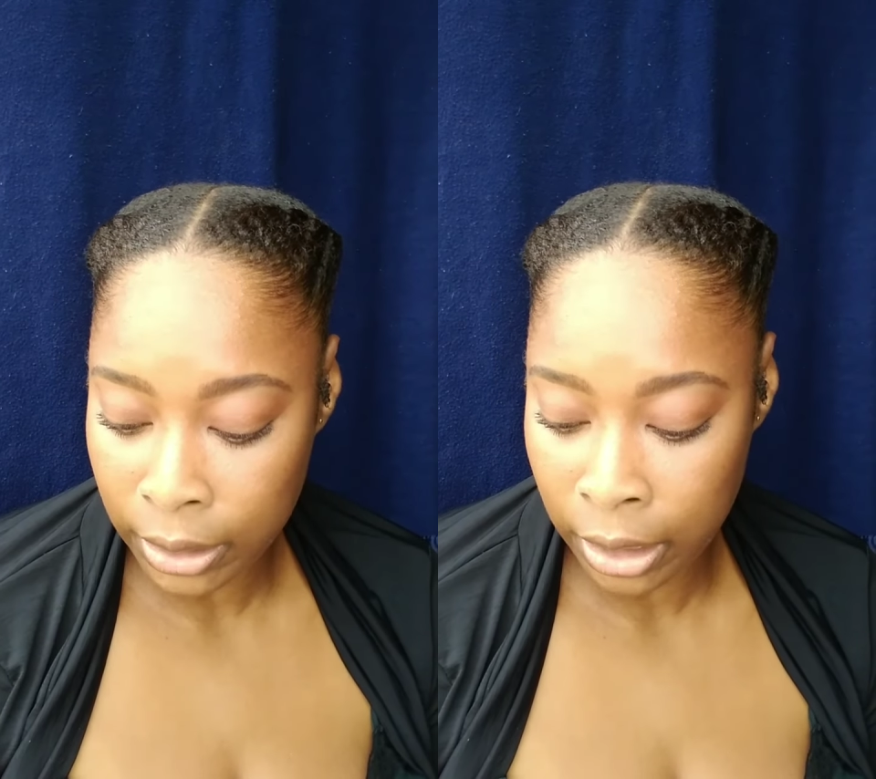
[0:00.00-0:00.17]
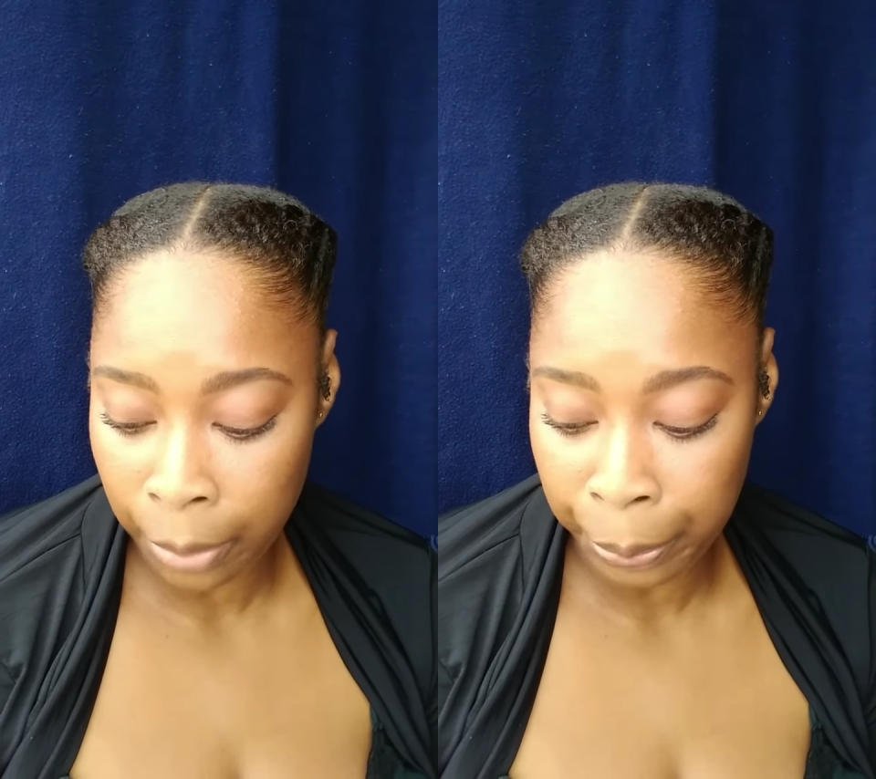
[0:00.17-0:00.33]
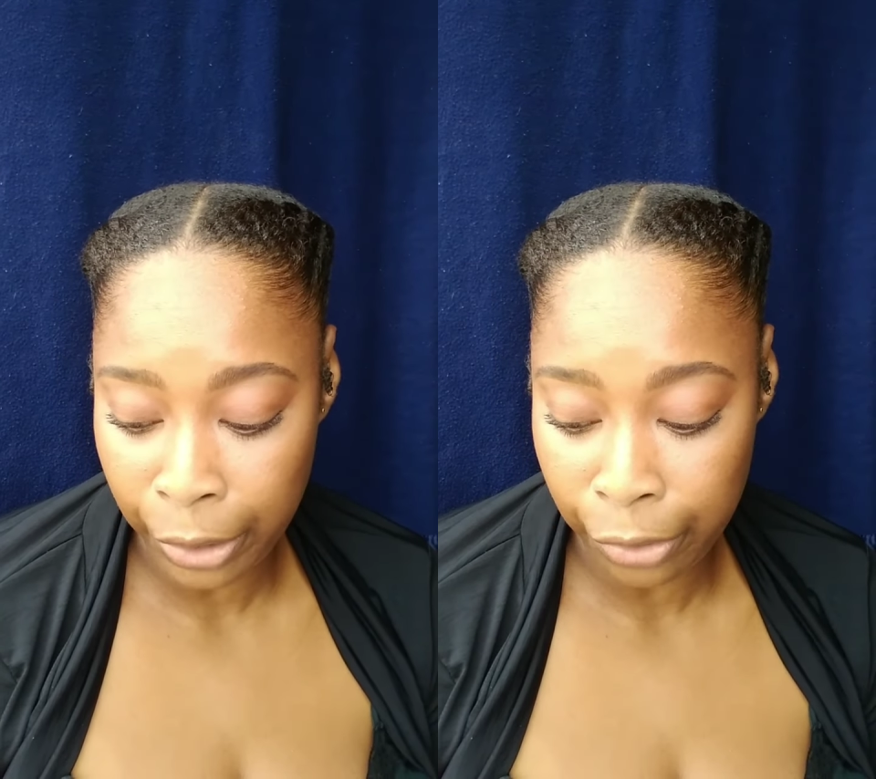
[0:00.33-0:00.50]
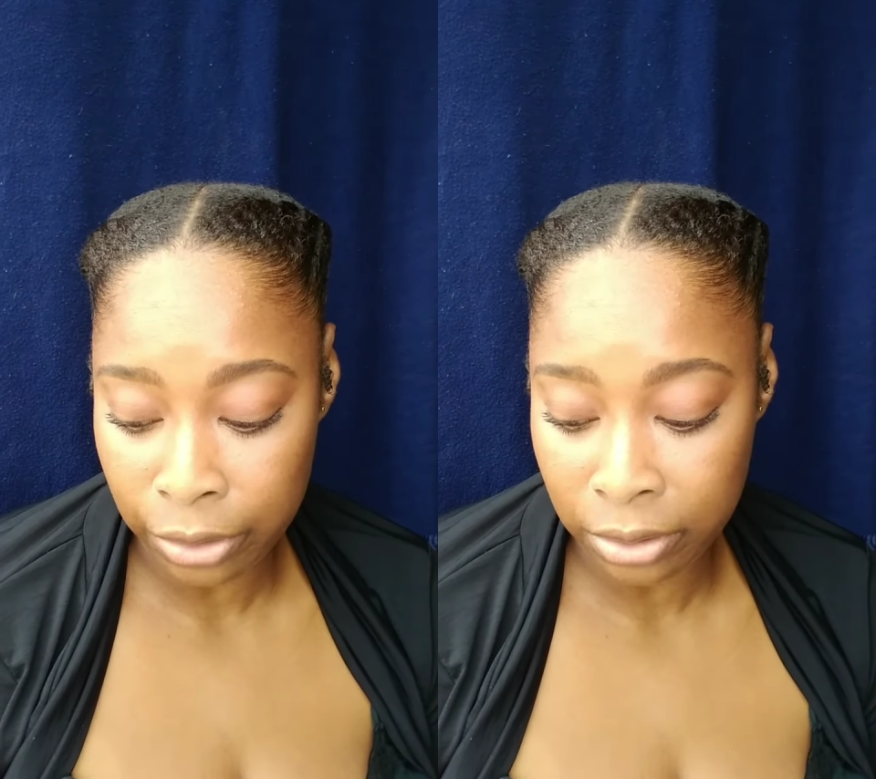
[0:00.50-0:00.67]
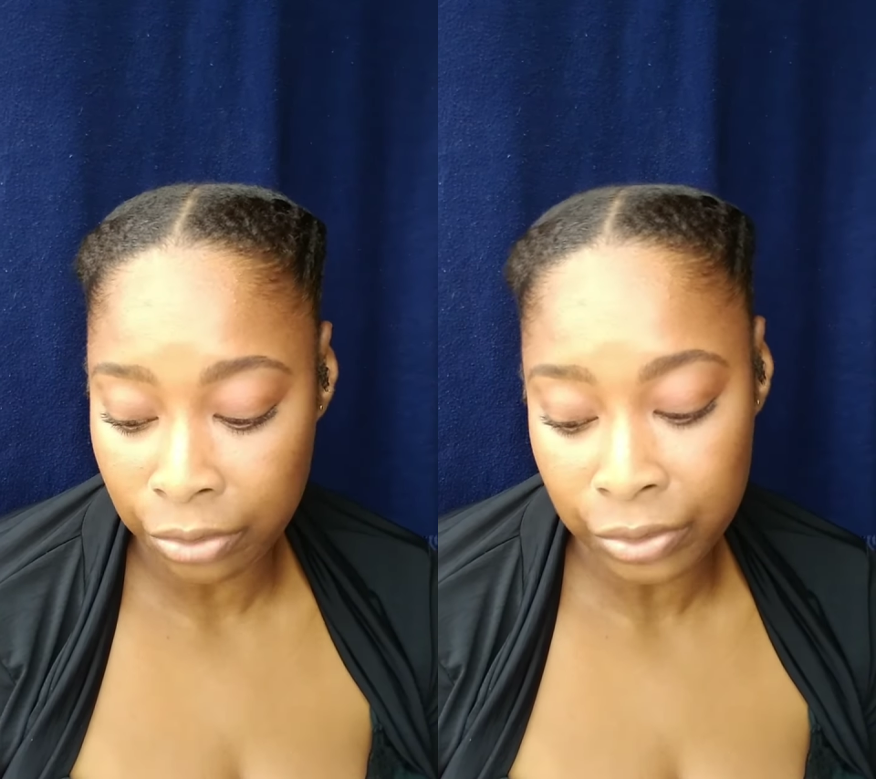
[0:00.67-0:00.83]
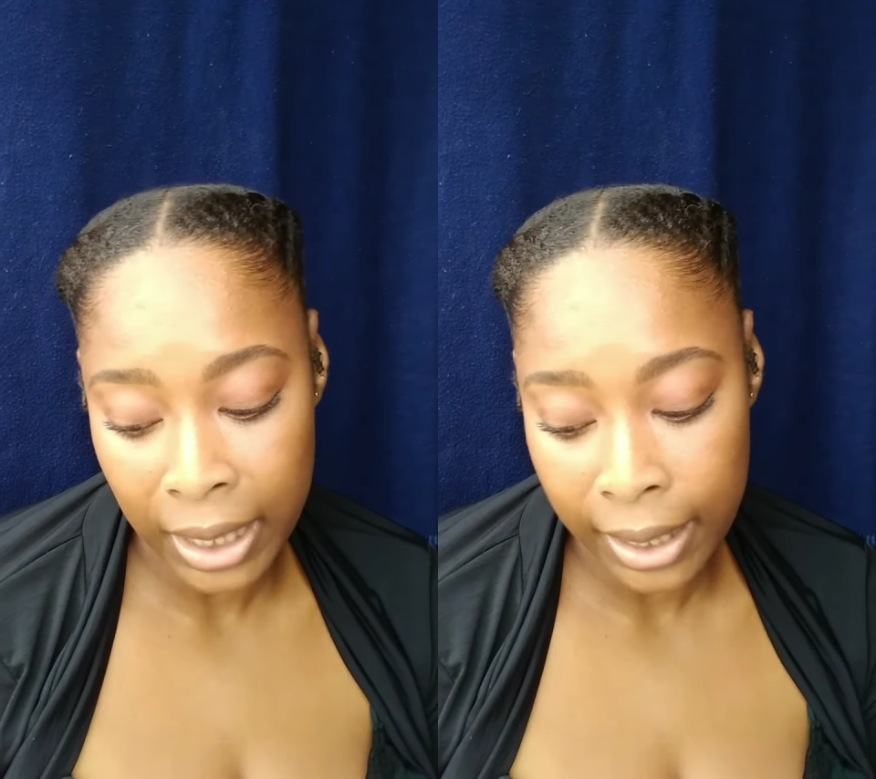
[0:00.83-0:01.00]
the appearance
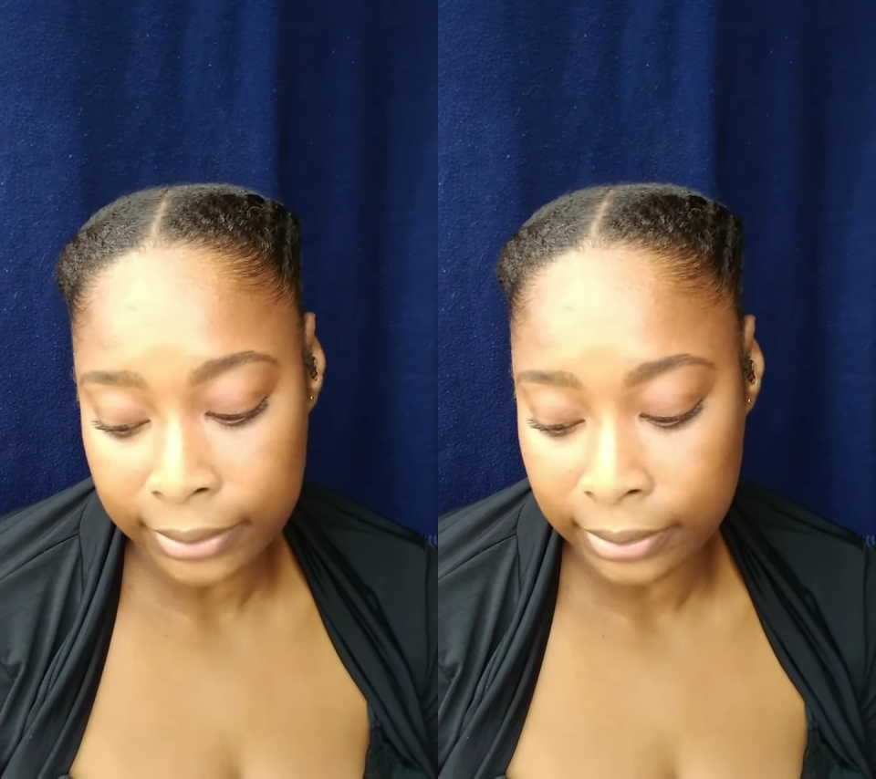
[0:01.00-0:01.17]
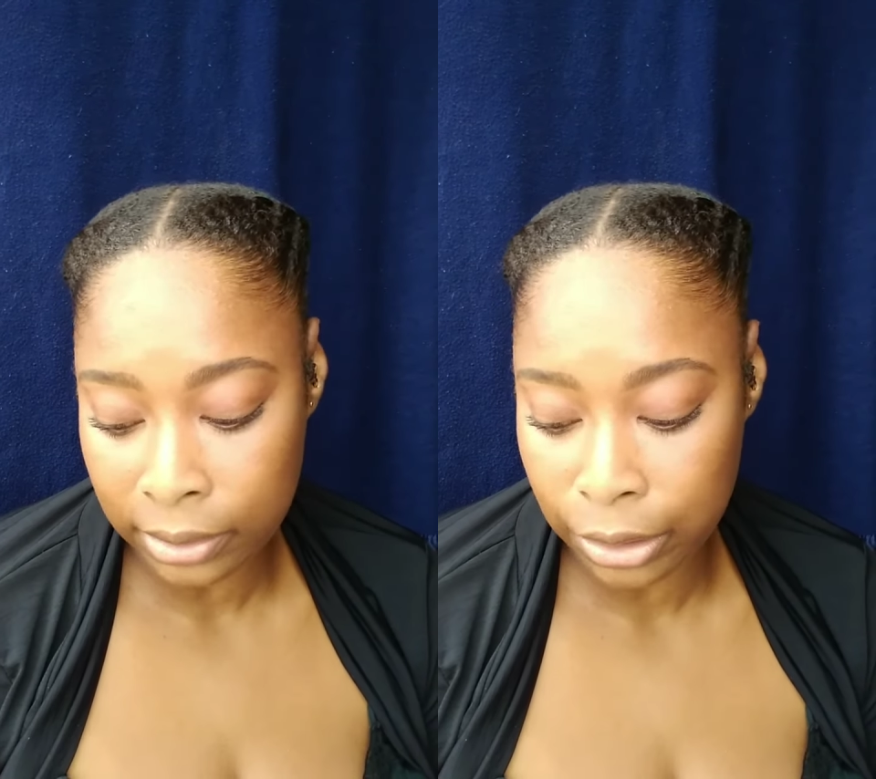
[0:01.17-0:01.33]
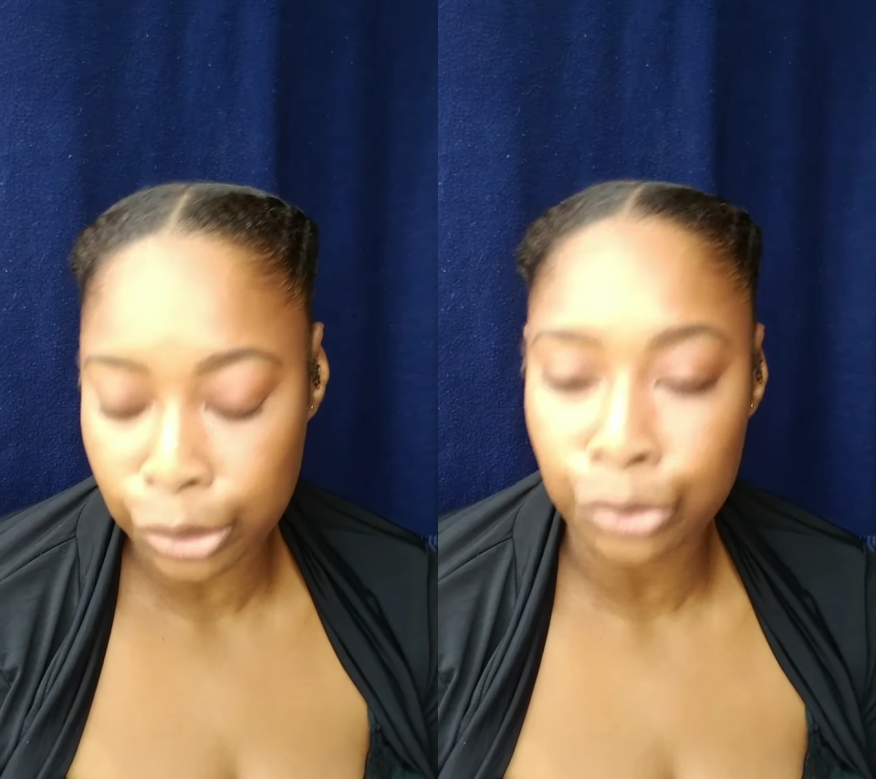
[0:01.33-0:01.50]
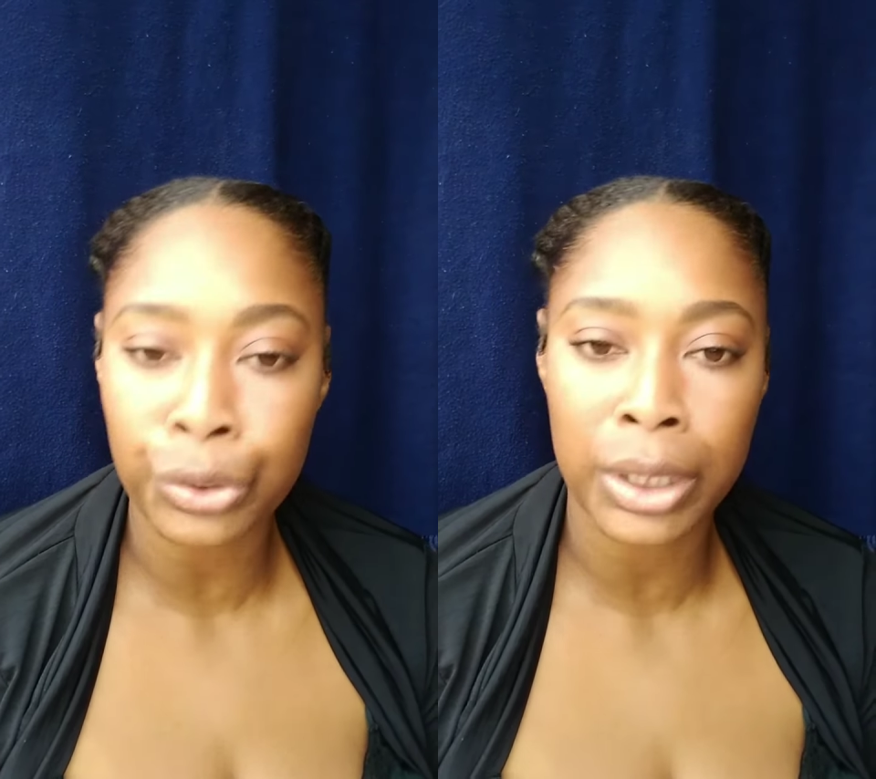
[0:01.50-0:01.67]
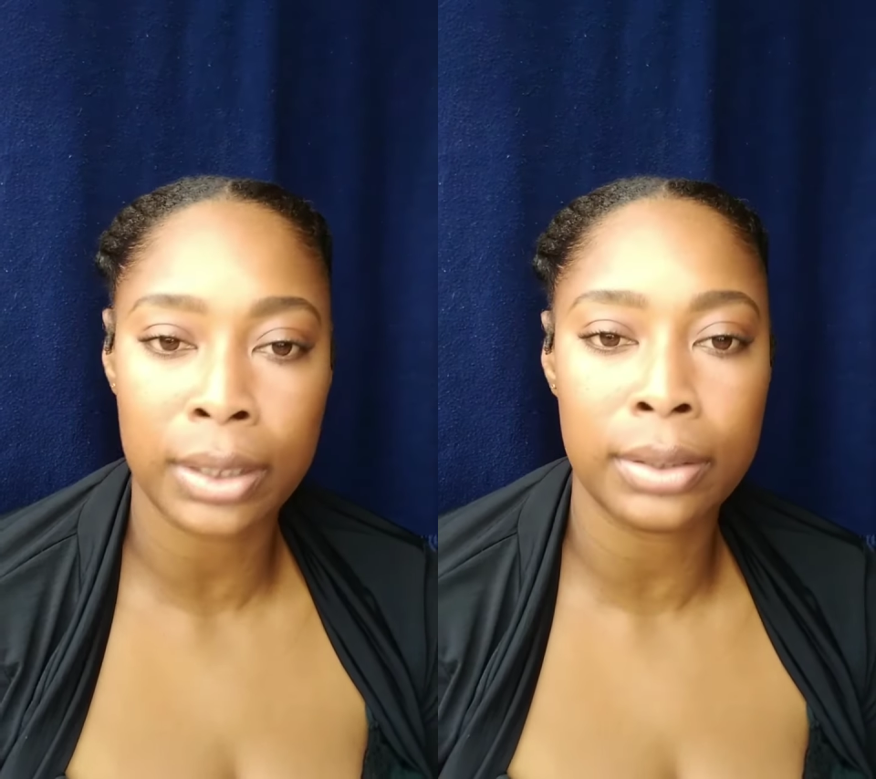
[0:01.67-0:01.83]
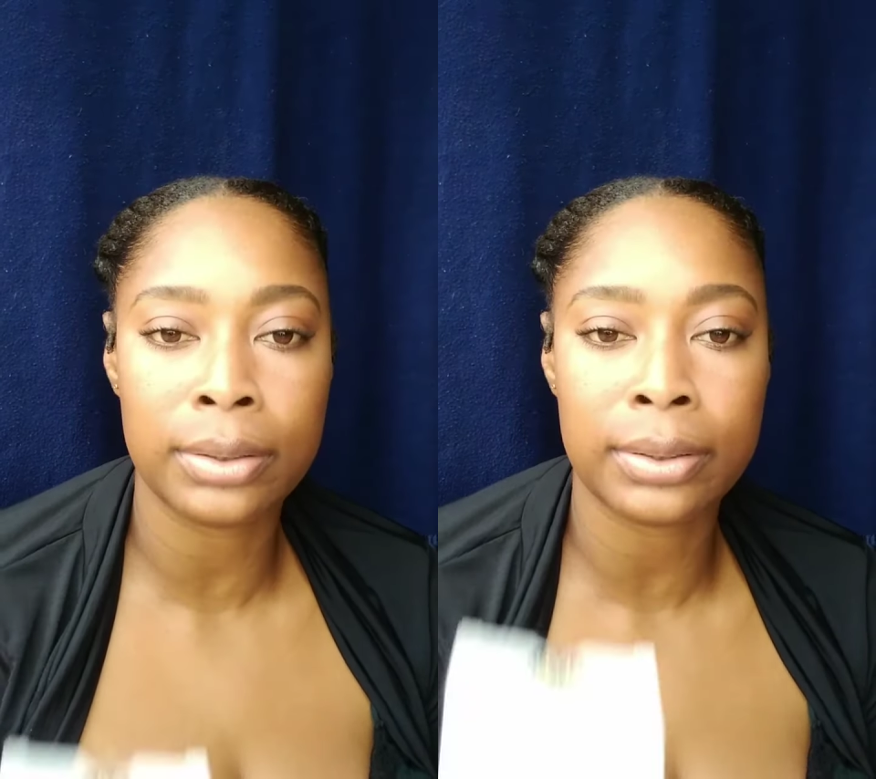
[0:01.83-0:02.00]
of dark circles,
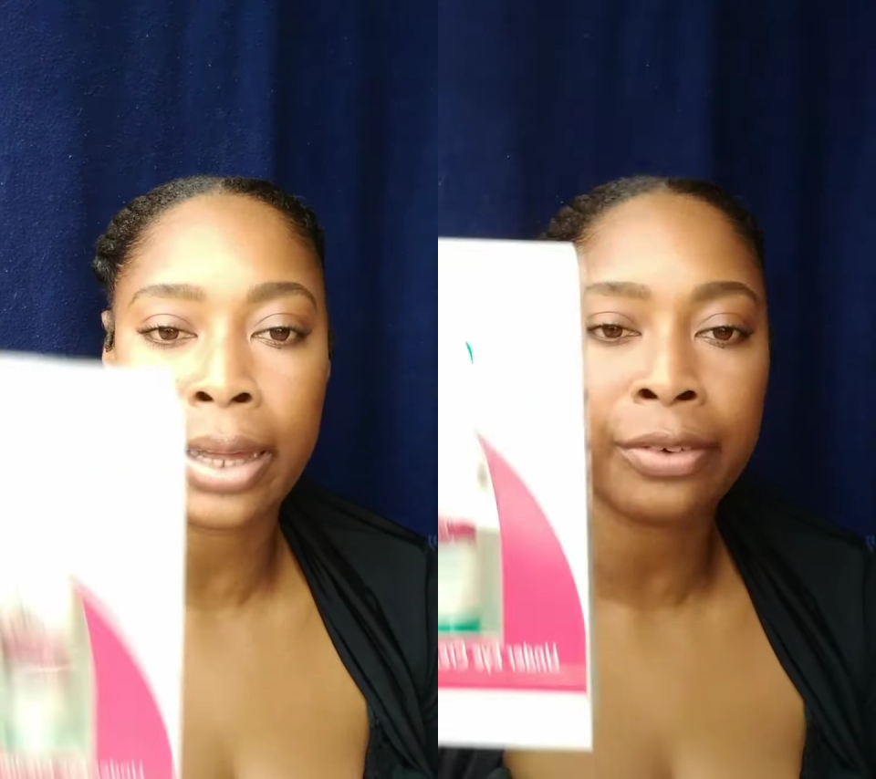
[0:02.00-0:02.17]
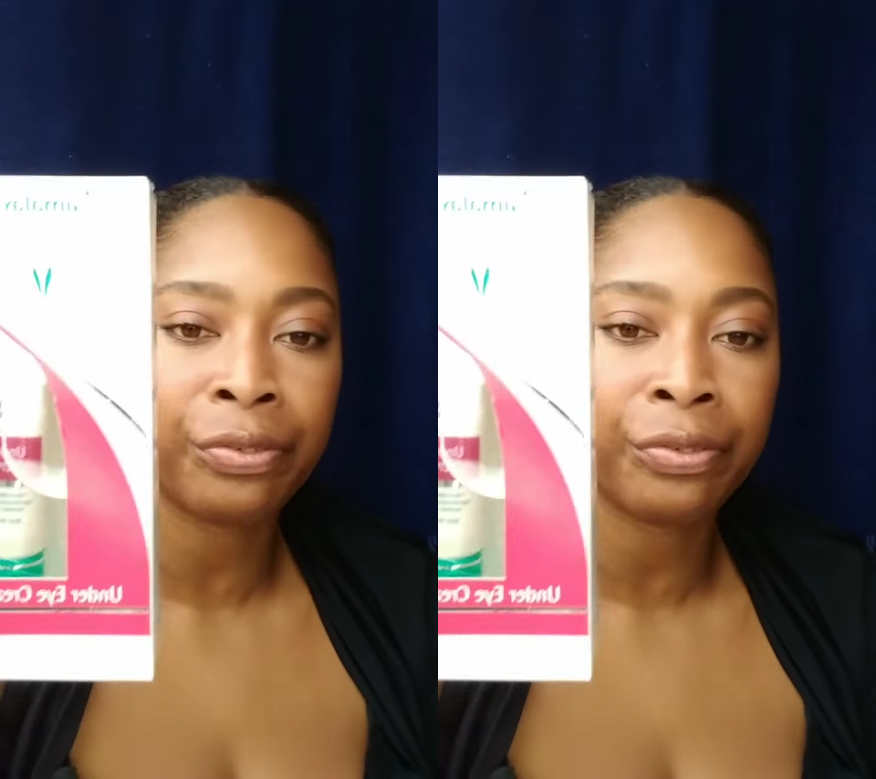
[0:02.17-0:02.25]
wrinkles, and